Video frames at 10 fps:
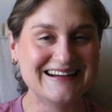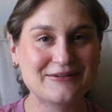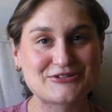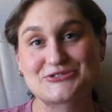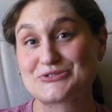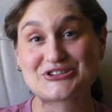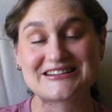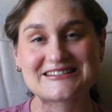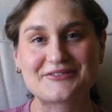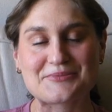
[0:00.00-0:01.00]
which is what she
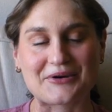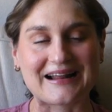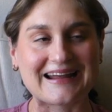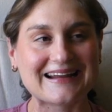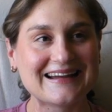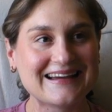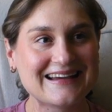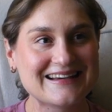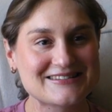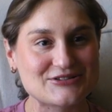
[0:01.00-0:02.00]
does every morning.
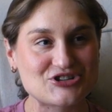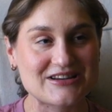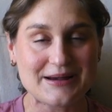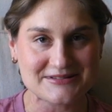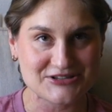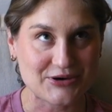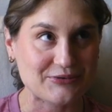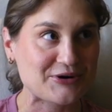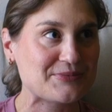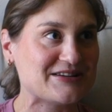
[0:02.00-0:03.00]
So she comes into her
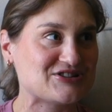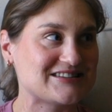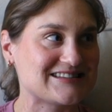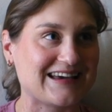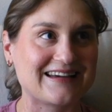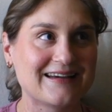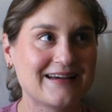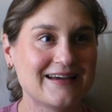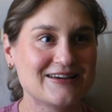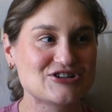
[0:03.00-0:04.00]
room and she's like,
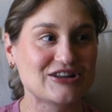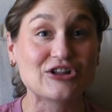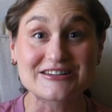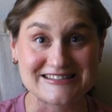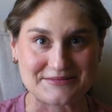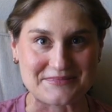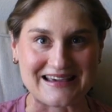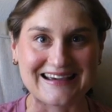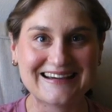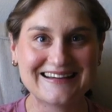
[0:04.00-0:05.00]
she looks at
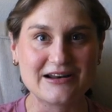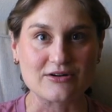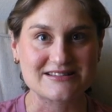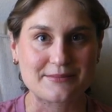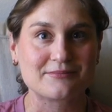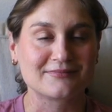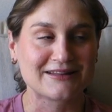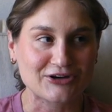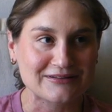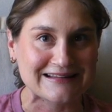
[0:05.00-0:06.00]
me, because I'm
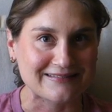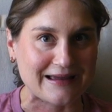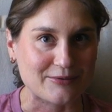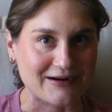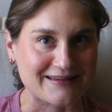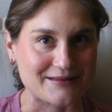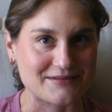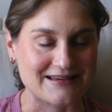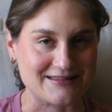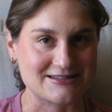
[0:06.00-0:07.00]
literally laboring
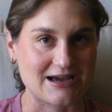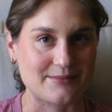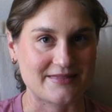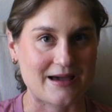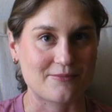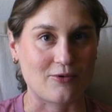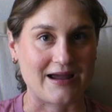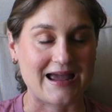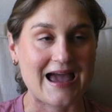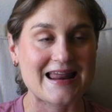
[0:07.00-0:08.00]
in the tub at that
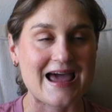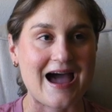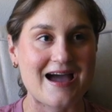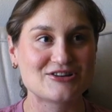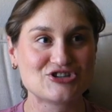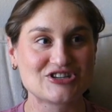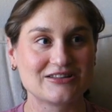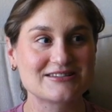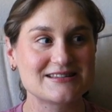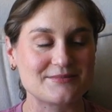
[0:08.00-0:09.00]
point. And she
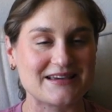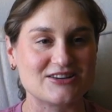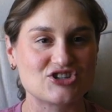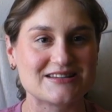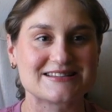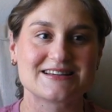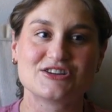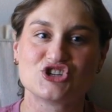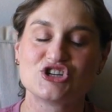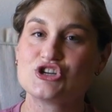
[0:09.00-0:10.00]
looks at me and
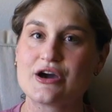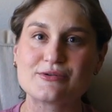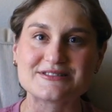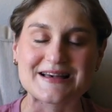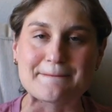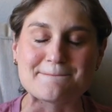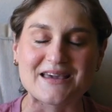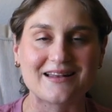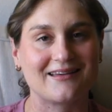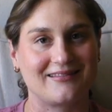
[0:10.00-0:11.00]
she knows
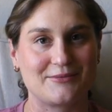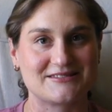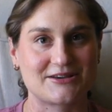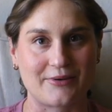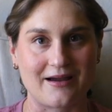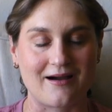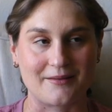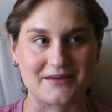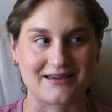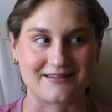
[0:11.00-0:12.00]
immediately what's going on
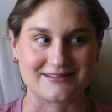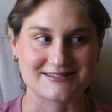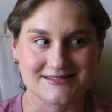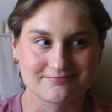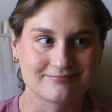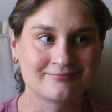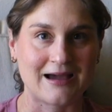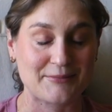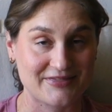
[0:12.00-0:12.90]
because I'm in